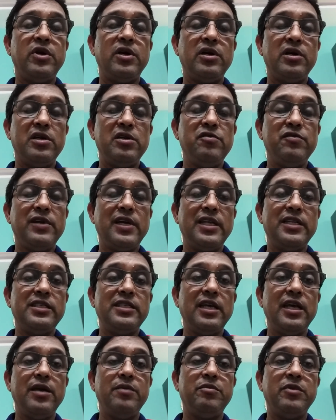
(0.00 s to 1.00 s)
you can
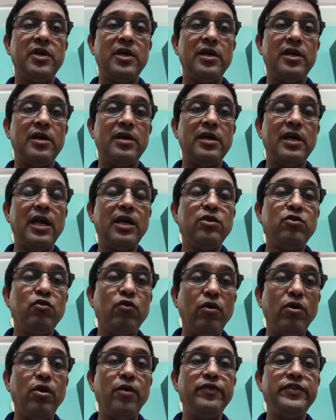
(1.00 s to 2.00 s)
say a
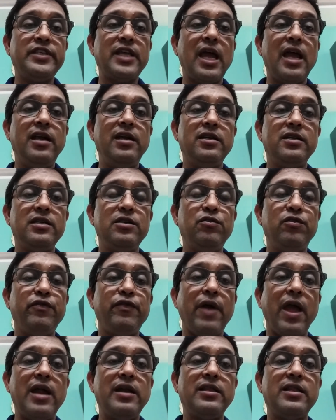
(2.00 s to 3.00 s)
grown up child, you will
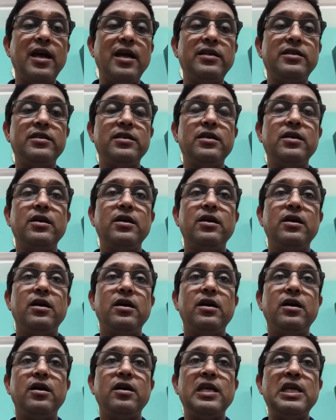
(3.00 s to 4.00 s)
find that
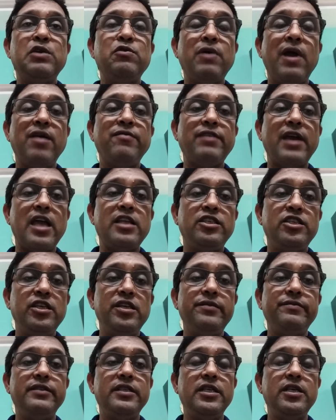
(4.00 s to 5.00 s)
you have
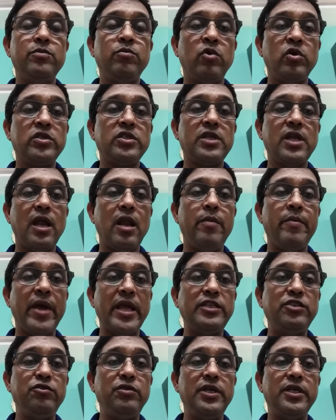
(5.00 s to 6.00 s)
achieved the emotional
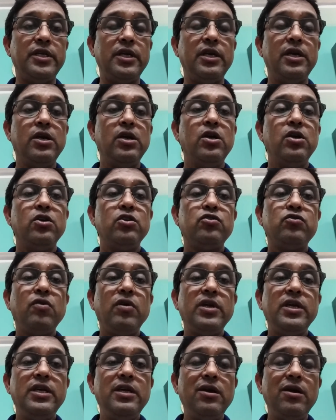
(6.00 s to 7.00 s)
maturity.
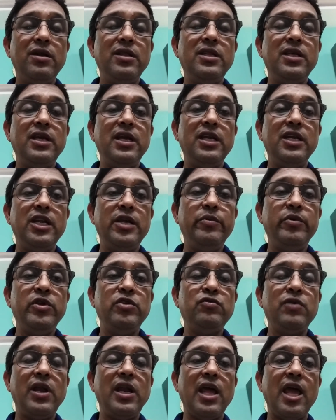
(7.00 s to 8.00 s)
So here the
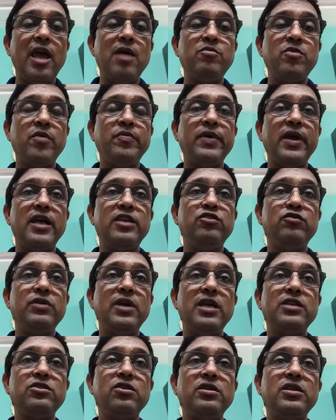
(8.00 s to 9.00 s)
individual aim of
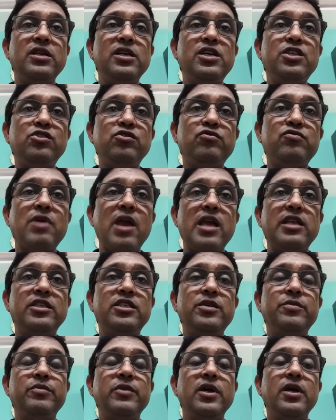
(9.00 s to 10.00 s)
education is to
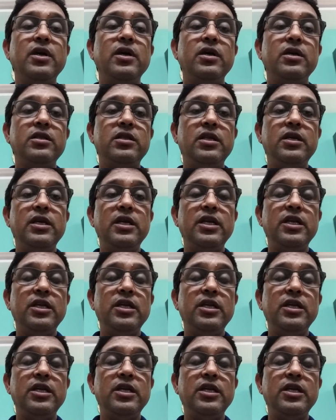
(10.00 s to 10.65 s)
achieve the